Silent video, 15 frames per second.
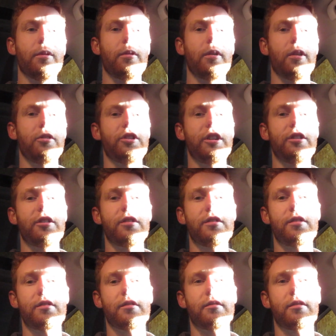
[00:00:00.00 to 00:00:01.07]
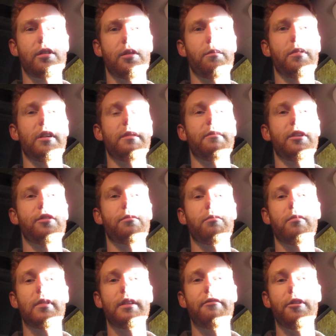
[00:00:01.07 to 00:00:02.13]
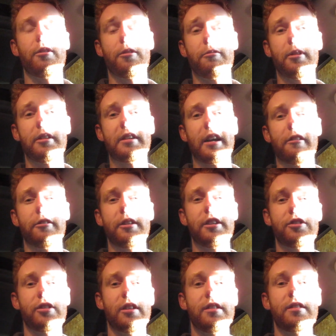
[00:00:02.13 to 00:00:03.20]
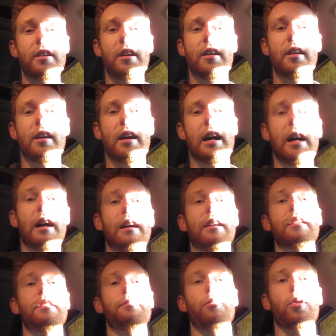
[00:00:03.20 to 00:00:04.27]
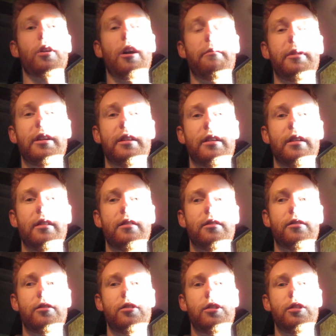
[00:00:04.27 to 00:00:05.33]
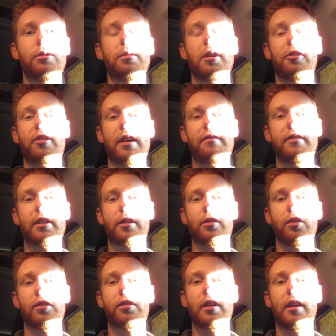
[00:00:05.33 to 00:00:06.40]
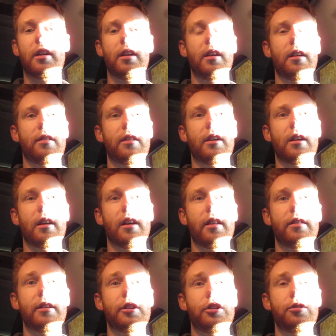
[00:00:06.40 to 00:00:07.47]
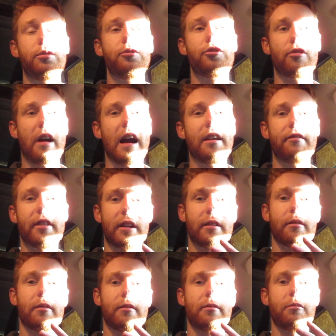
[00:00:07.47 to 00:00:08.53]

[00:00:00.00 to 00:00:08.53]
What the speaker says: oil changes. So pretty much, if you don't know what a tire rotation is, it's more common in two-wheel drive vehicles. The two driving